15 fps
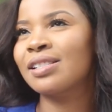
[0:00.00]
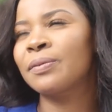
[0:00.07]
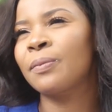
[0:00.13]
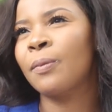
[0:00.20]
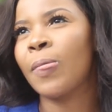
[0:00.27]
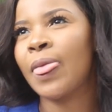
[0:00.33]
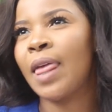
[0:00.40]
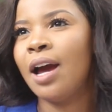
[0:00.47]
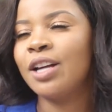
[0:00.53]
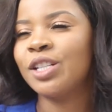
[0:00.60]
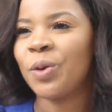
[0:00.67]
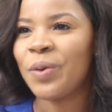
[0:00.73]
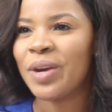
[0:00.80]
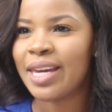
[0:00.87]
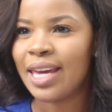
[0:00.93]
Yes. So
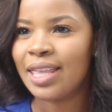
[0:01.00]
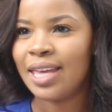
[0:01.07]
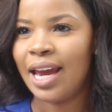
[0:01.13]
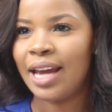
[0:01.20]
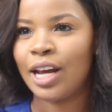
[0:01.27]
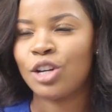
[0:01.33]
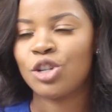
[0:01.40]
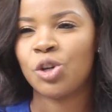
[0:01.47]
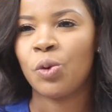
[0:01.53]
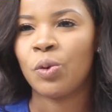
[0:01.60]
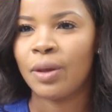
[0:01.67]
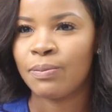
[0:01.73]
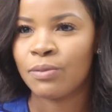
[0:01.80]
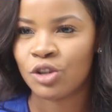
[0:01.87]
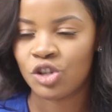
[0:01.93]
we get there and I show
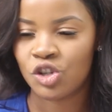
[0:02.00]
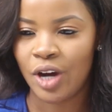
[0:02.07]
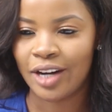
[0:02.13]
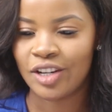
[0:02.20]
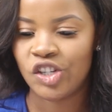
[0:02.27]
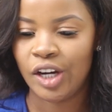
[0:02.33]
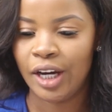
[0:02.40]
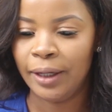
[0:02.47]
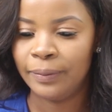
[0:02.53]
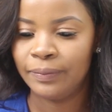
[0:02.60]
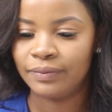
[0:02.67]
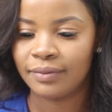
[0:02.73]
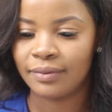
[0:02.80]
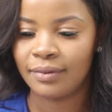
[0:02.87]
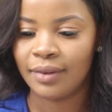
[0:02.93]
them the structure.
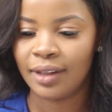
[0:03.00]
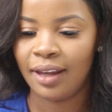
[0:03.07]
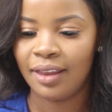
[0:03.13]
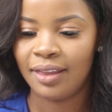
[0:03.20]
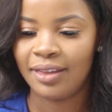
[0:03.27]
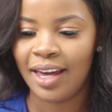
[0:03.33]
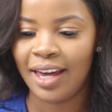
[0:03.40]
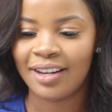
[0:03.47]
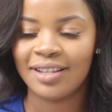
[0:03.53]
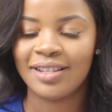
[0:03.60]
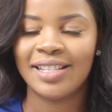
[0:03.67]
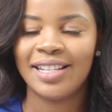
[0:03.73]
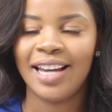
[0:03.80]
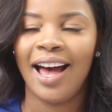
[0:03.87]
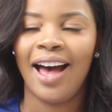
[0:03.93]
That
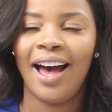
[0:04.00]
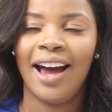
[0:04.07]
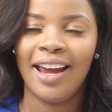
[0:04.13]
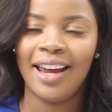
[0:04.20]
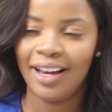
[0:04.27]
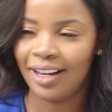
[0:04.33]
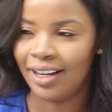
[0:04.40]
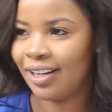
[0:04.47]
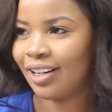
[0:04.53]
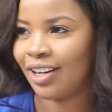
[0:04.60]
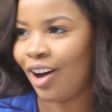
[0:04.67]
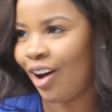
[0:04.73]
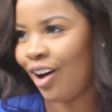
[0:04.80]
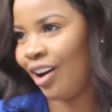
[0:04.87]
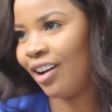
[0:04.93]
entire
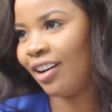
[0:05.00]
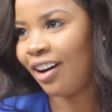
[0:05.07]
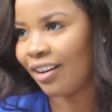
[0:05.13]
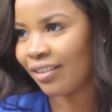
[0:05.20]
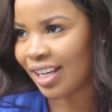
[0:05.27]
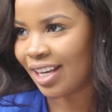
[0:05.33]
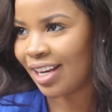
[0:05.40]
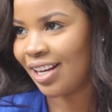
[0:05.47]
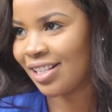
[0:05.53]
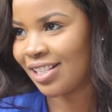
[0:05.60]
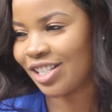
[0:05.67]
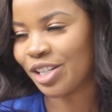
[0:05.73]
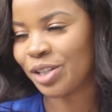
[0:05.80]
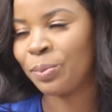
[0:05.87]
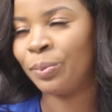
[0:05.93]
car of kids
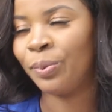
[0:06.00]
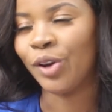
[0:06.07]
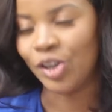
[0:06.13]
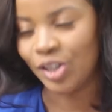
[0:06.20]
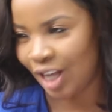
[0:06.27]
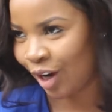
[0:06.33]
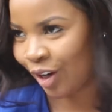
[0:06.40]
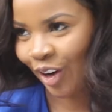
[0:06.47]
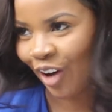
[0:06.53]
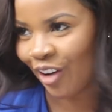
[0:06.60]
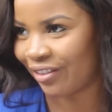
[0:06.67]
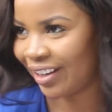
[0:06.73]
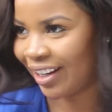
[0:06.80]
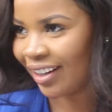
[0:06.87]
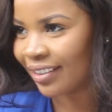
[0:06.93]
just burst out
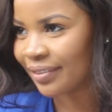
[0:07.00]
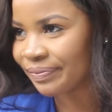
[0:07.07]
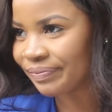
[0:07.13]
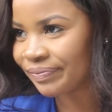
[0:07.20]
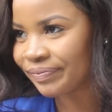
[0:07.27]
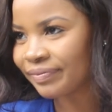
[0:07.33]
laughing.